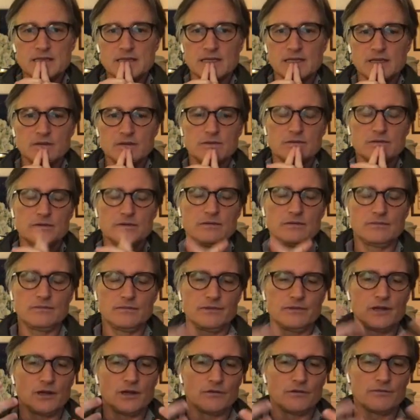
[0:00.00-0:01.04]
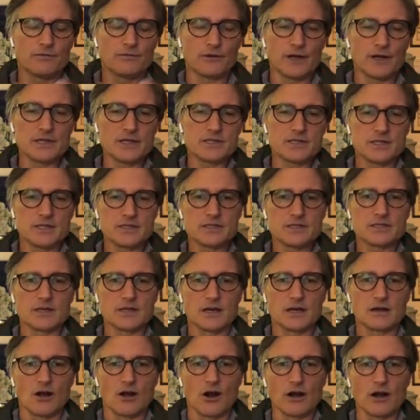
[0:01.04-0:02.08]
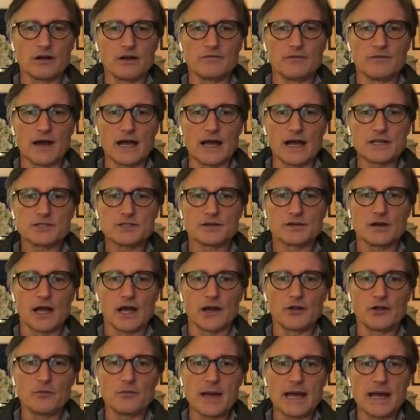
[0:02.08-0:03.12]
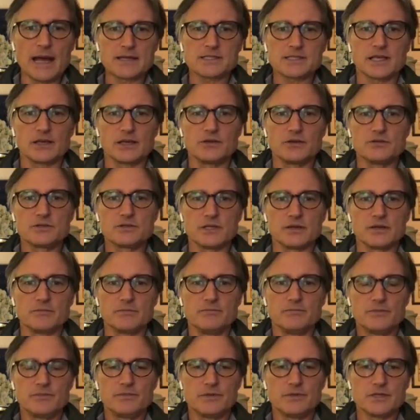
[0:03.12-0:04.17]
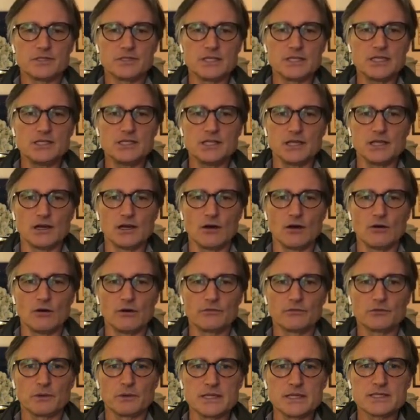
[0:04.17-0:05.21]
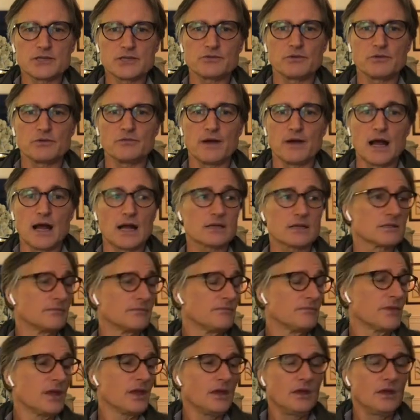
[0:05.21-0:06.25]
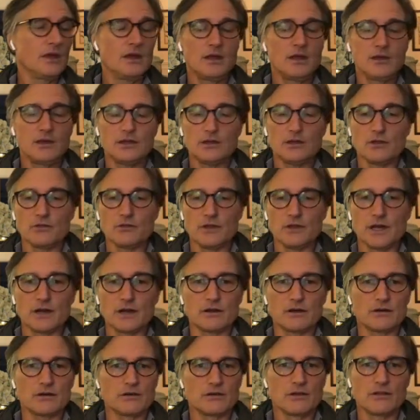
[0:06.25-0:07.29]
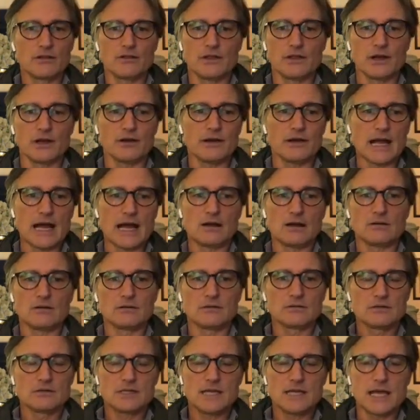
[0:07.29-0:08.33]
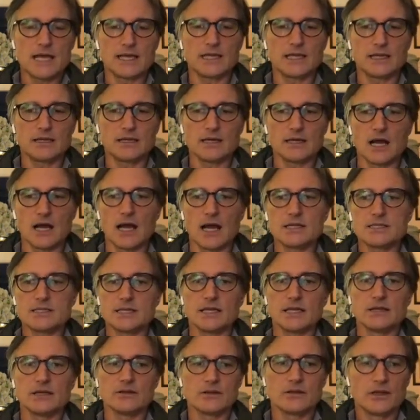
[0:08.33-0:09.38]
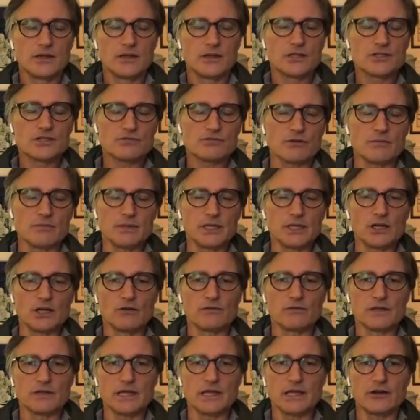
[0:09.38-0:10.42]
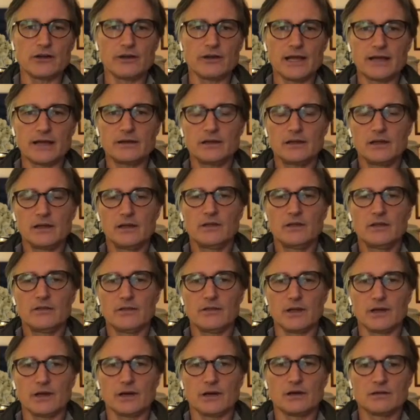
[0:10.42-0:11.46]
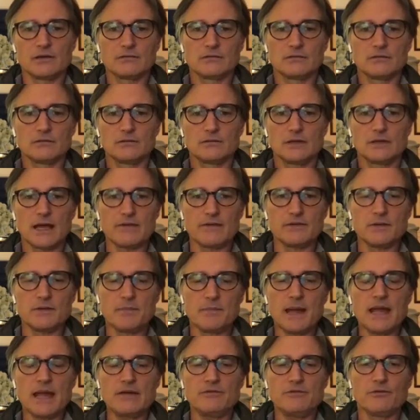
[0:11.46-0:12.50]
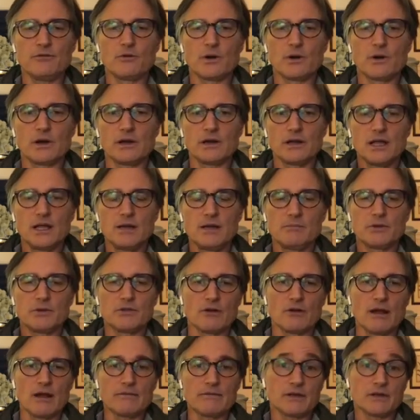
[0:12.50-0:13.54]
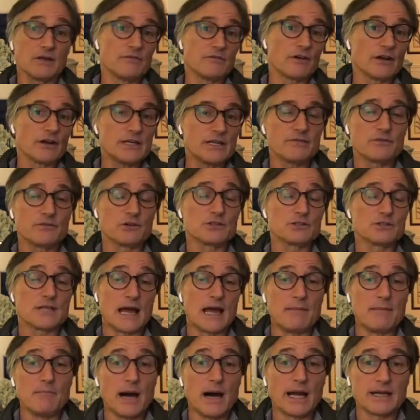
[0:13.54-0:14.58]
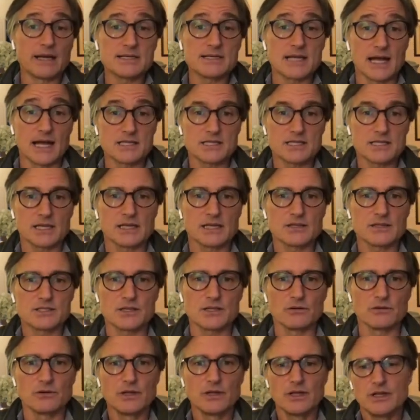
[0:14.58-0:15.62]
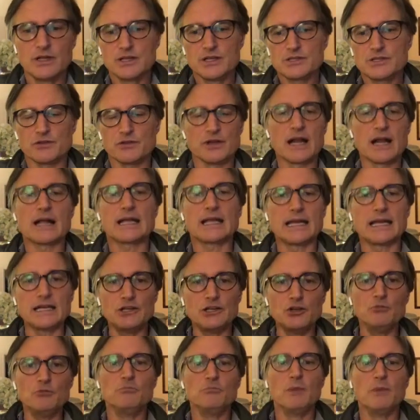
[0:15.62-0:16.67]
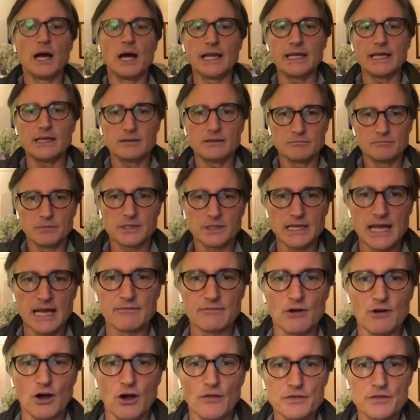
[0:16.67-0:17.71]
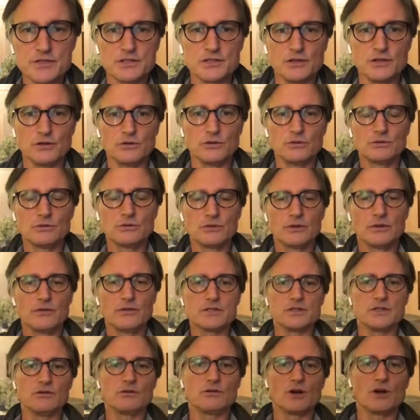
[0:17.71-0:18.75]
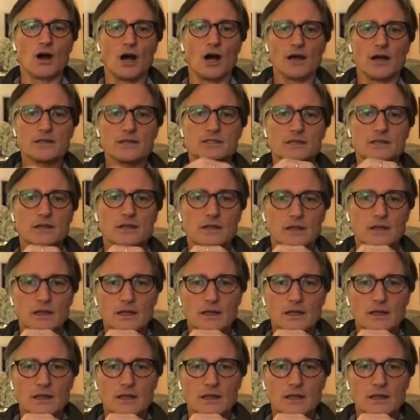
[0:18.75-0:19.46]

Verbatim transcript: is that you know, for instance, uh, our advisor Hanno Basse, who's the the CTO of 20th Century Fox, you know, they're they're now taking content, streaming it over the internet. They're having to pay for it, but they're having a very difficult time monetizing it. So so they're not getting new money, but they have all this new this new cost.